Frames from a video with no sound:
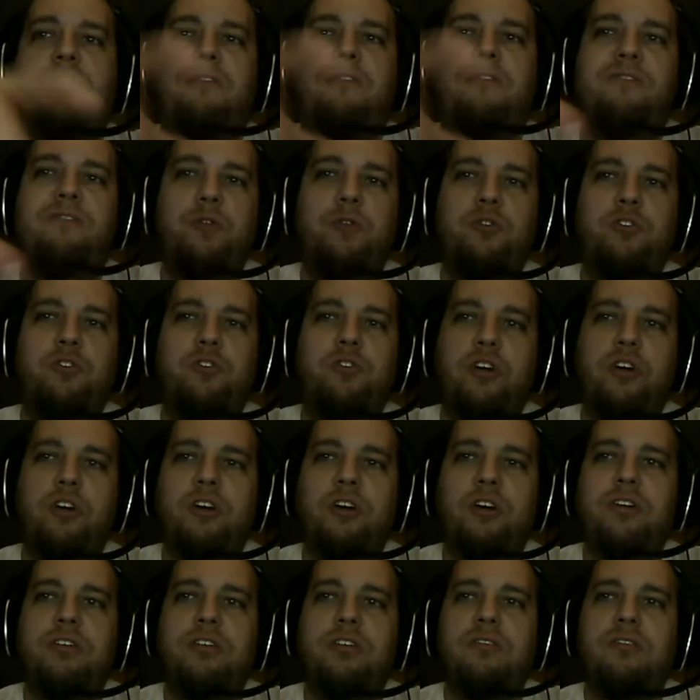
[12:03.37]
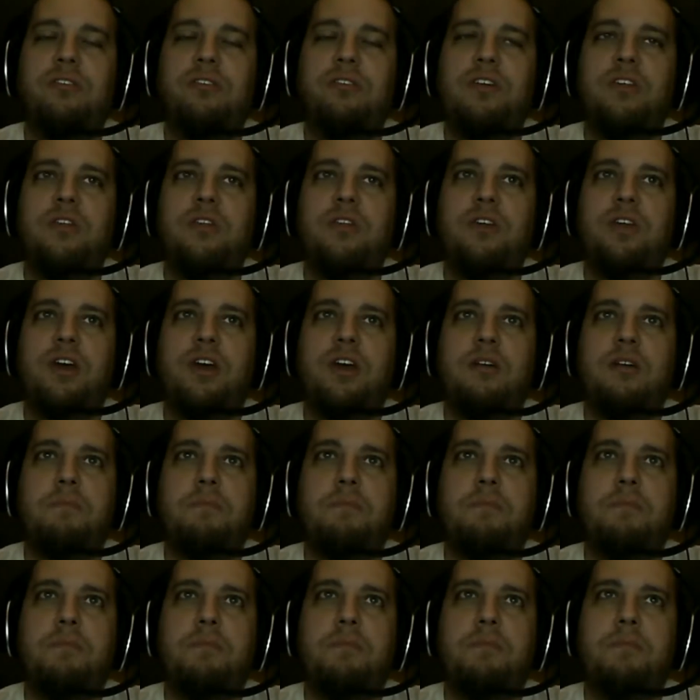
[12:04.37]
food truck that had a
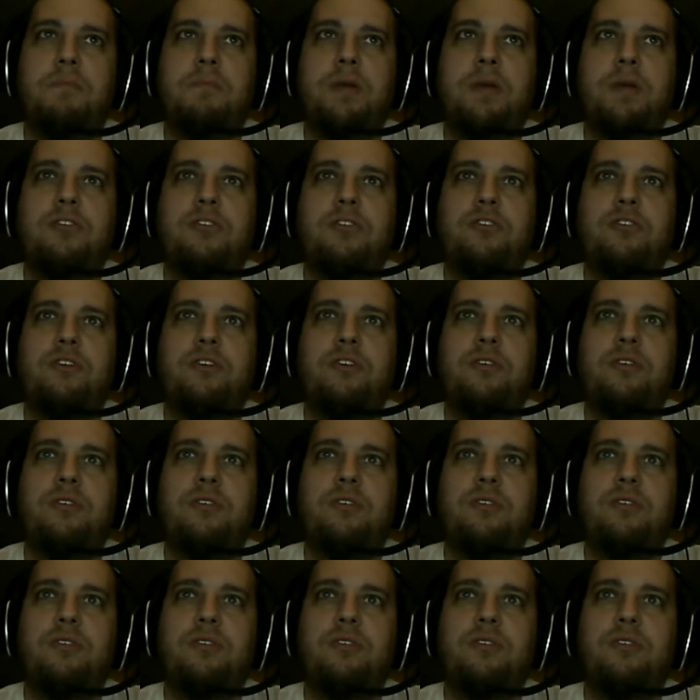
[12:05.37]
pizza,